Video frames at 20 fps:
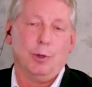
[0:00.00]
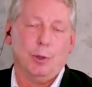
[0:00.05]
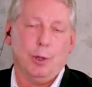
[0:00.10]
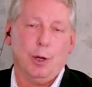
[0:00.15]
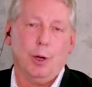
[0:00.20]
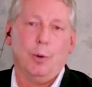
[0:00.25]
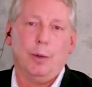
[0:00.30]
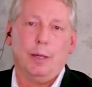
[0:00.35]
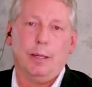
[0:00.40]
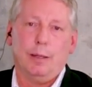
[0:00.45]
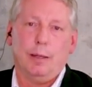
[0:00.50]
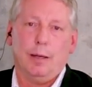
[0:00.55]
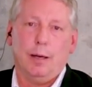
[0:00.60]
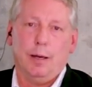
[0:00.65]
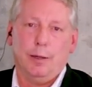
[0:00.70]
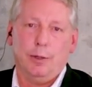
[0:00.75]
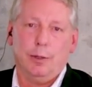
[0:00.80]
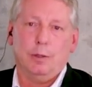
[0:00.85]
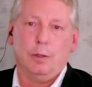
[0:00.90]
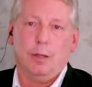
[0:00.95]
growing
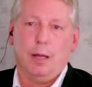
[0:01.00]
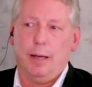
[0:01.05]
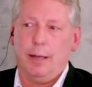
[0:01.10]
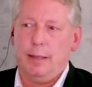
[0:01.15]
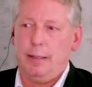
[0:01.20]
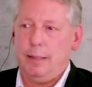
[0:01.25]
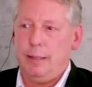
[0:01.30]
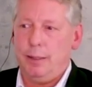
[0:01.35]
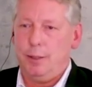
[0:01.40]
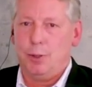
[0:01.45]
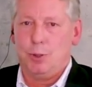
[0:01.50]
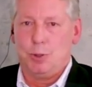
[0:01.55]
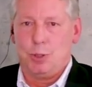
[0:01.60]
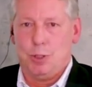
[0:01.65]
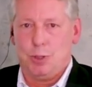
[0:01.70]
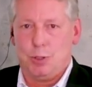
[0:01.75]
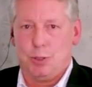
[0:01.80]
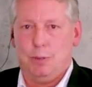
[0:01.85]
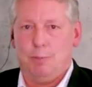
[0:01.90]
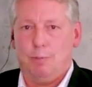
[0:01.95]
underlying
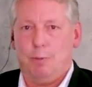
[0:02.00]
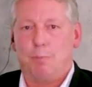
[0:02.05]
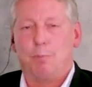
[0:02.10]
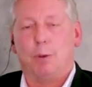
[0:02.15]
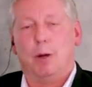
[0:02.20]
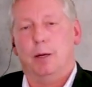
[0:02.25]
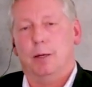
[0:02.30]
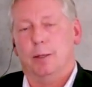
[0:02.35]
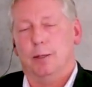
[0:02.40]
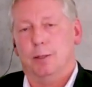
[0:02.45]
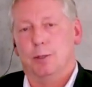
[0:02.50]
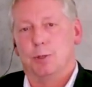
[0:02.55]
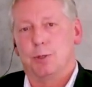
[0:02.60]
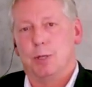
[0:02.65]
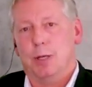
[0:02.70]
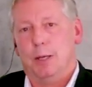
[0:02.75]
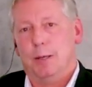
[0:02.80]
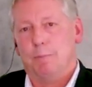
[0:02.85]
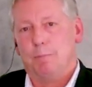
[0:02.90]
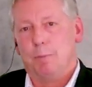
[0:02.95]
ecosystem of partners